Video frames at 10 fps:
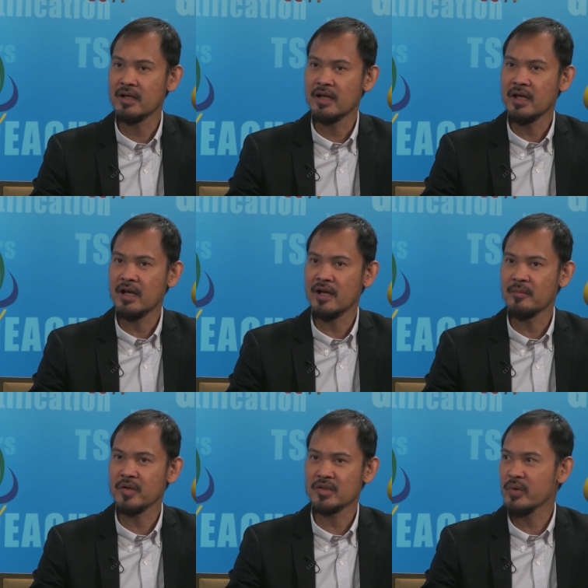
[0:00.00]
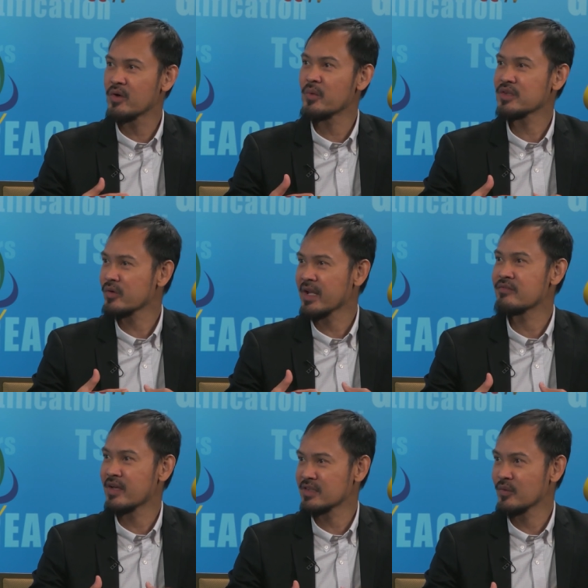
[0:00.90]
because um, we don't want to
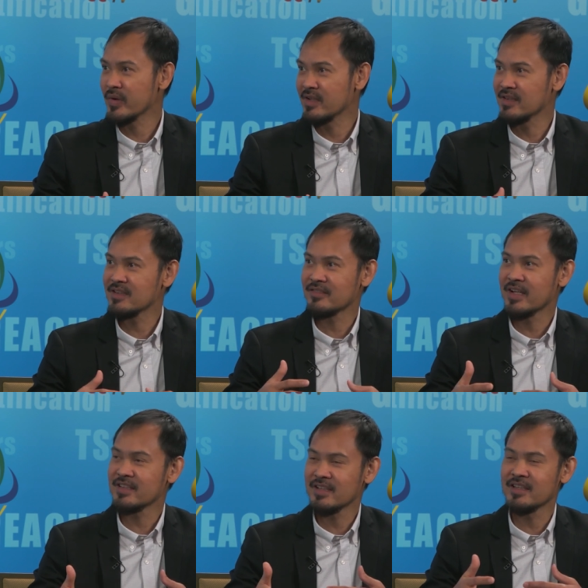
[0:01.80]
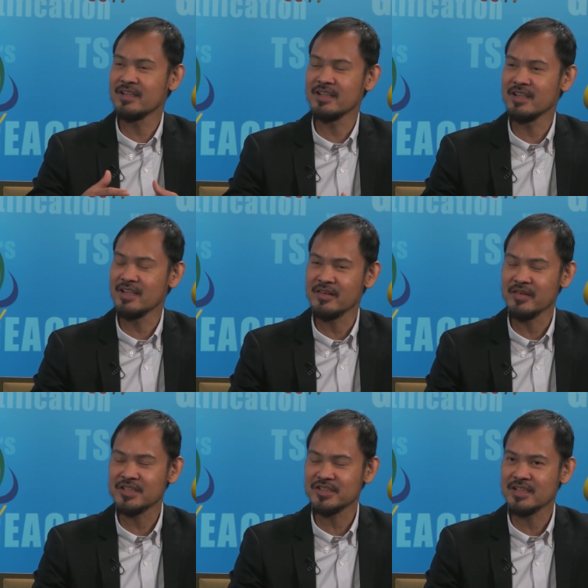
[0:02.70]
reinvent the wheel, right, in, in, in the
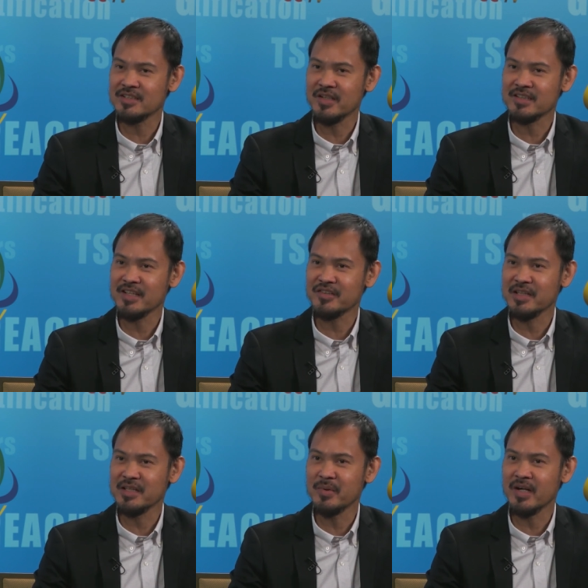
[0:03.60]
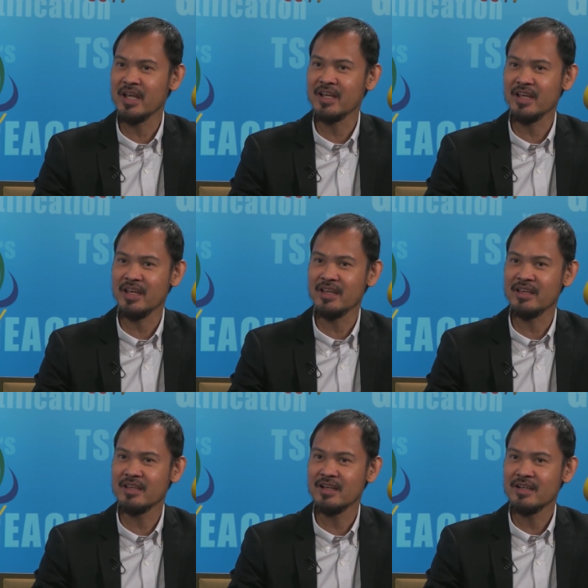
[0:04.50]
region. So essentially bringing
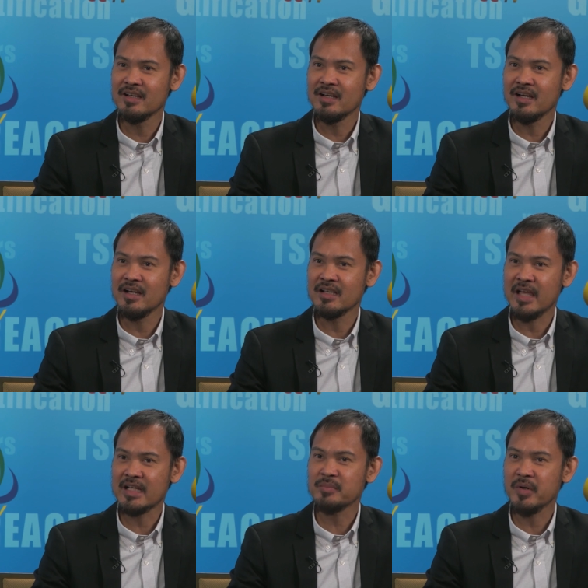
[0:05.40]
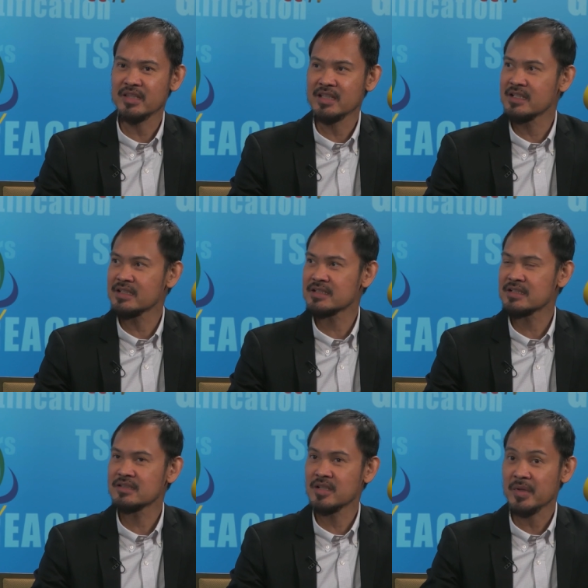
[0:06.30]
in Uh, the expertise.
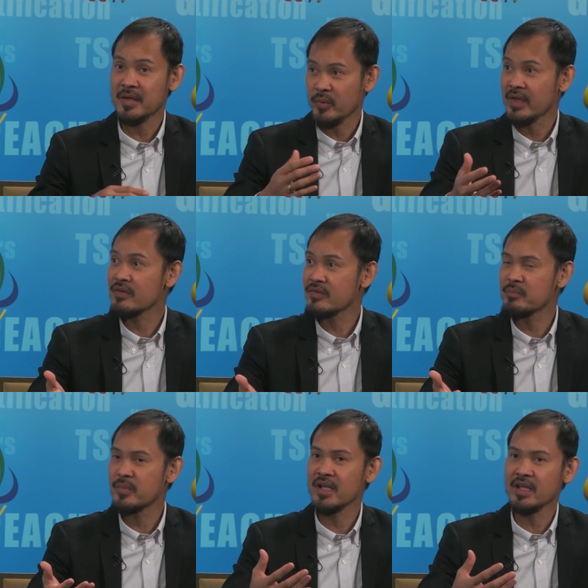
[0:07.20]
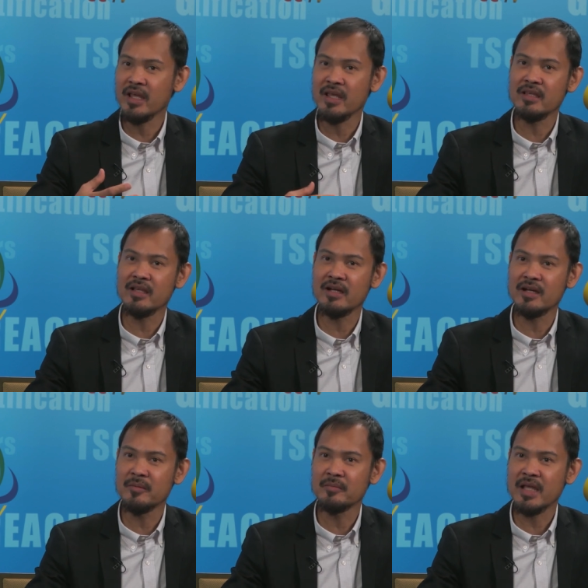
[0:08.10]
Sometimes we even bring in
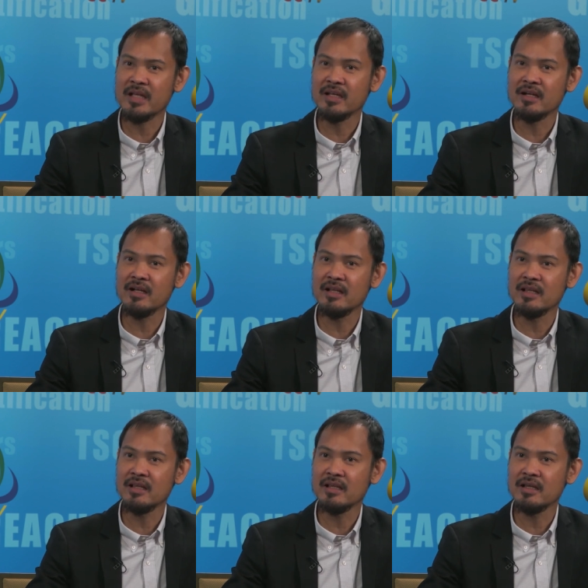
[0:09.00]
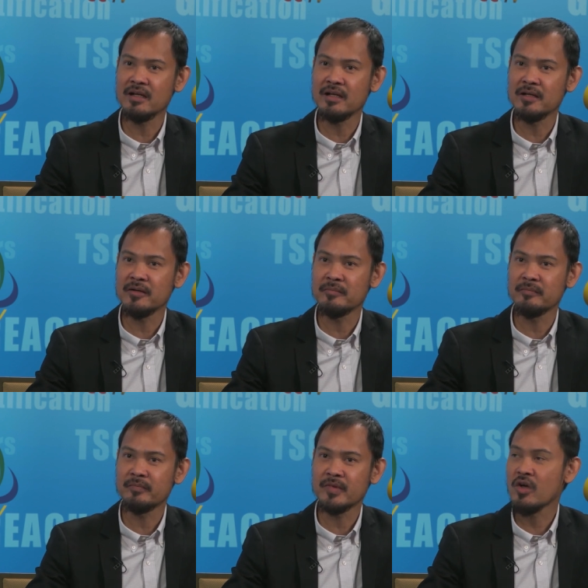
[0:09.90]
um, technical
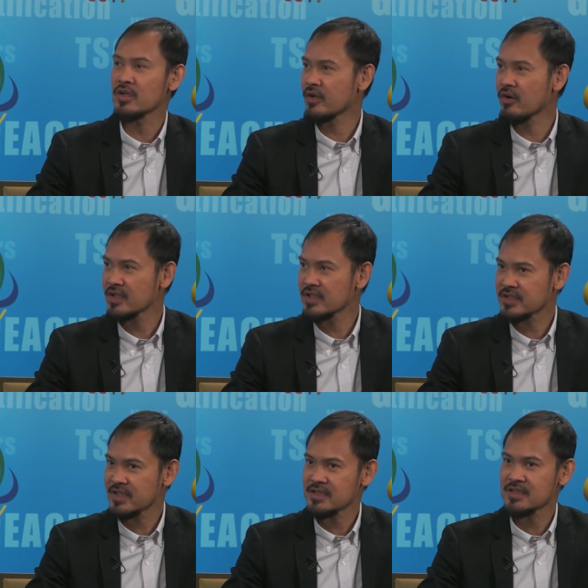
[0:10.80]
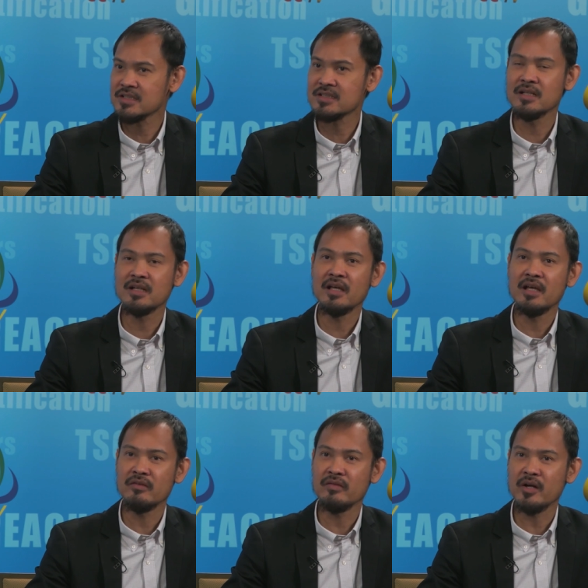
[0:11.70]
um, toxicologists,
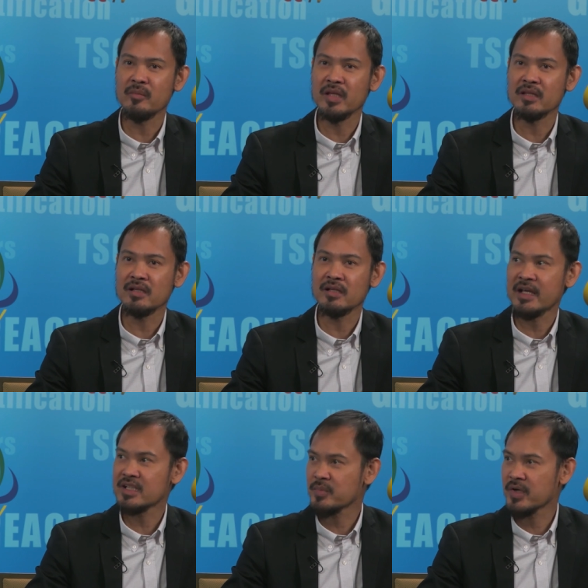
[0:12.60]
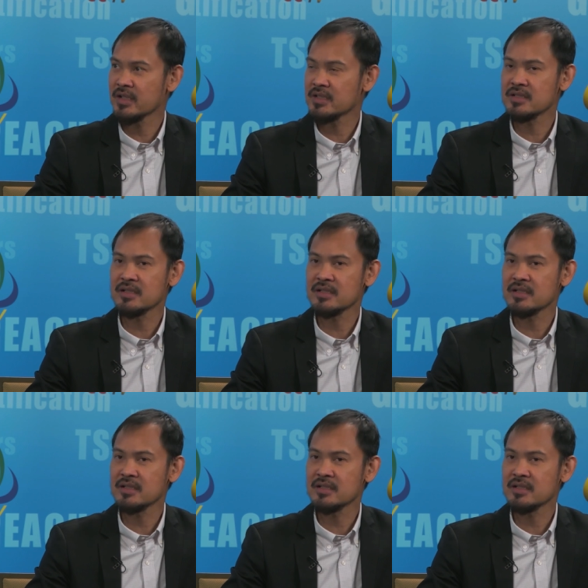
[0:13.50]
mm-hmm. environmental experts